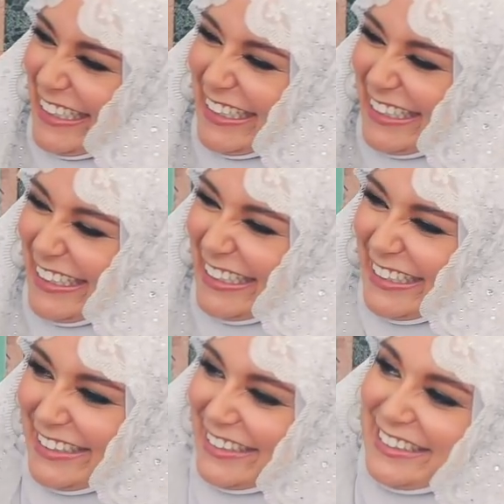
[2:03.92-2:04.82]

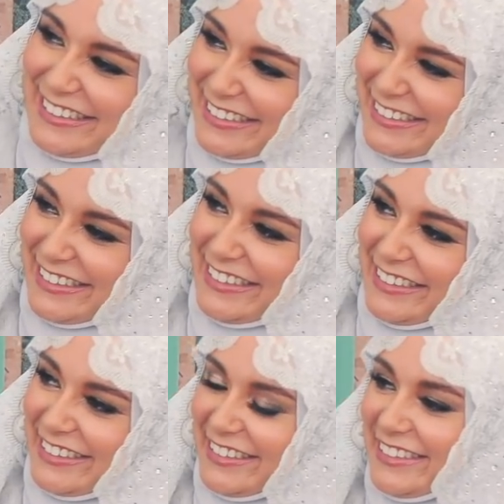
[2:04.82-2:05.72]

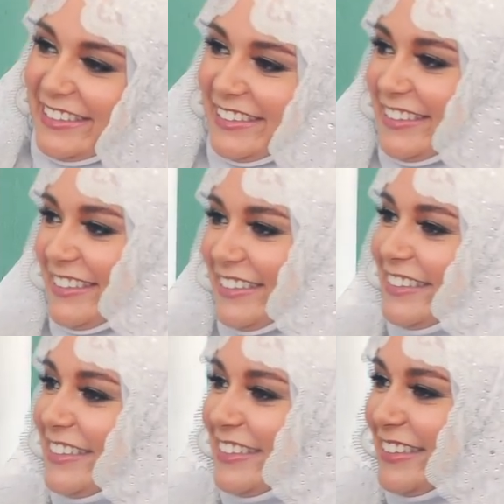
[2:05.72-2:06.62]

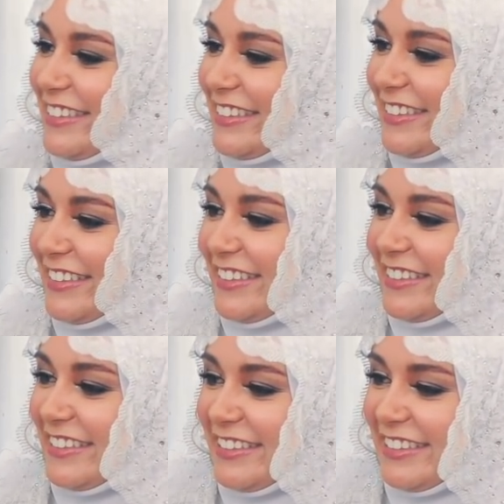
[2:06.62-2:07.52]

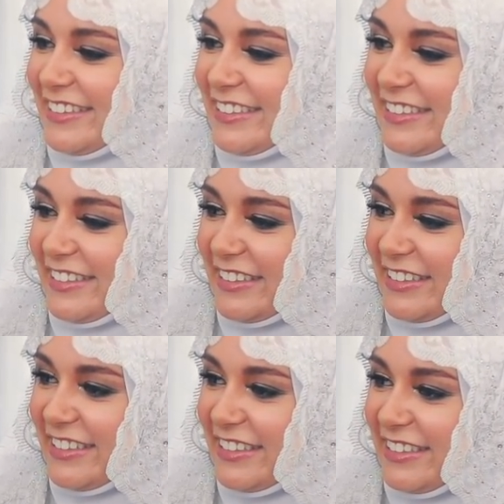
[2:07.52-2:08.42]

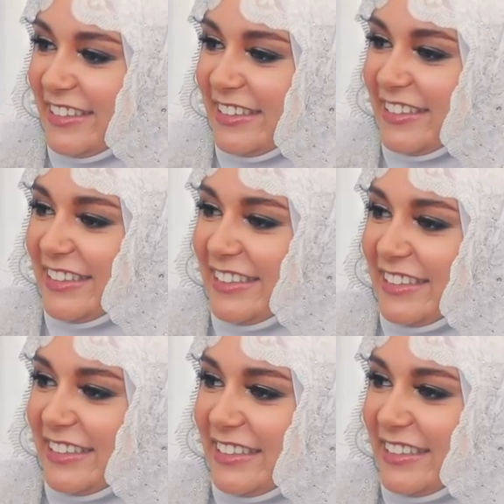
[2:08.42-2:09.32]

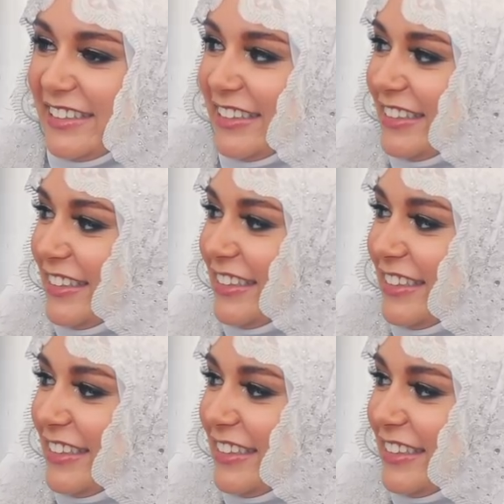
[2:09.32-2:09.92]
No words are spoken by the person on screen.